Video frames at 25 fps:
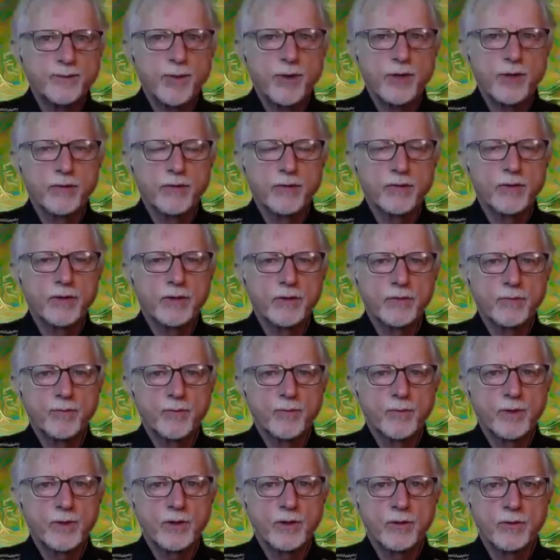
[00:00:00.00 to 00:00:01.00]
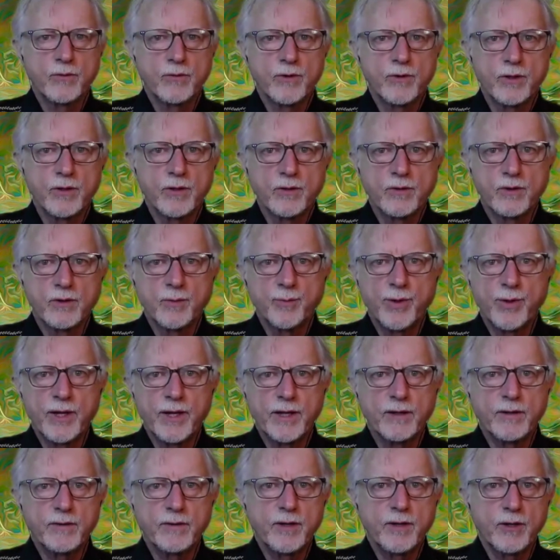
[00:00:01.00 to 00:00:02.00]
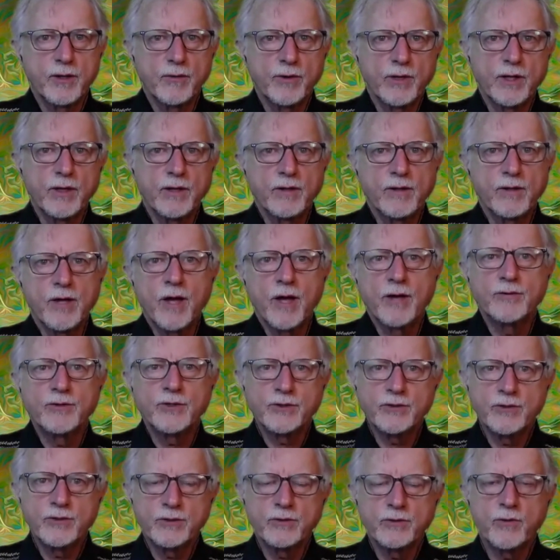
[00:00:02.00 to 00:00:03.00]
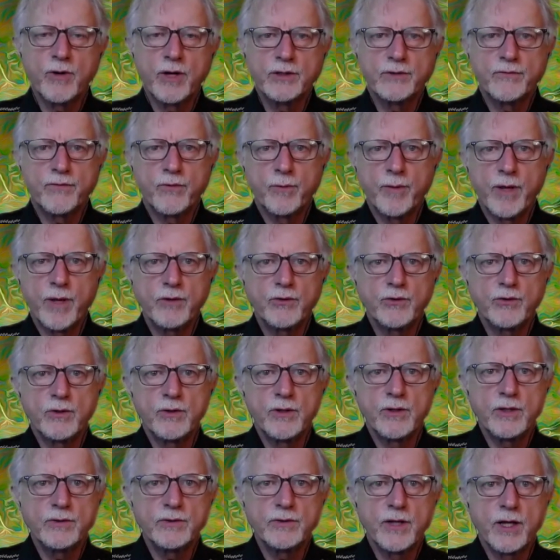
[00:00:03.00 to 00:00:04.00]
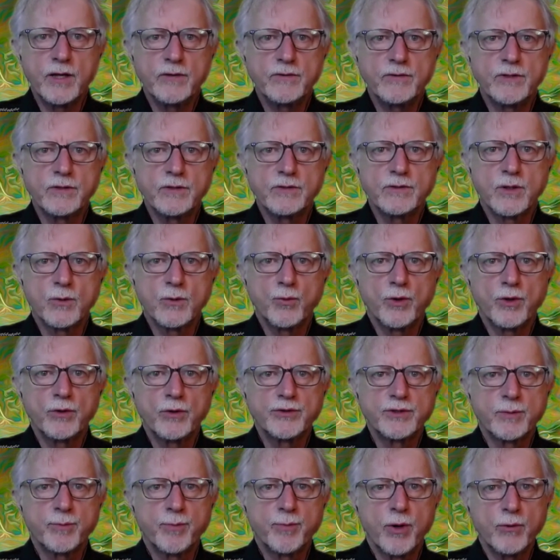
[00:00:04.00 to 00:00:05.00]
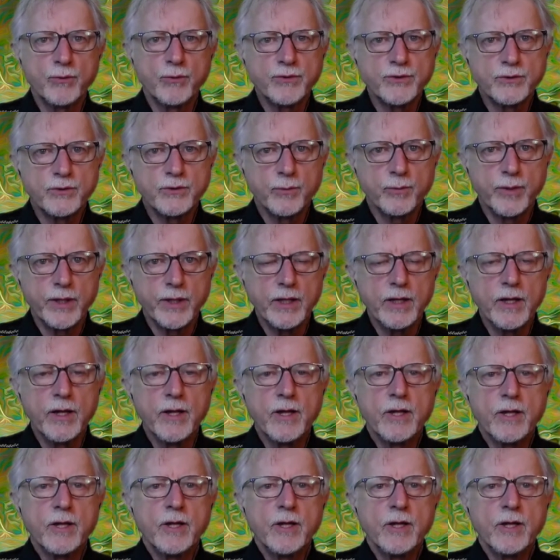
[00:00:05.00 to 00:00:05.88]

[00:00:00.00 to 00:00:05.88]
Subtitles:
part of the, the planetary consciousness transformation these days is that we're supposed to be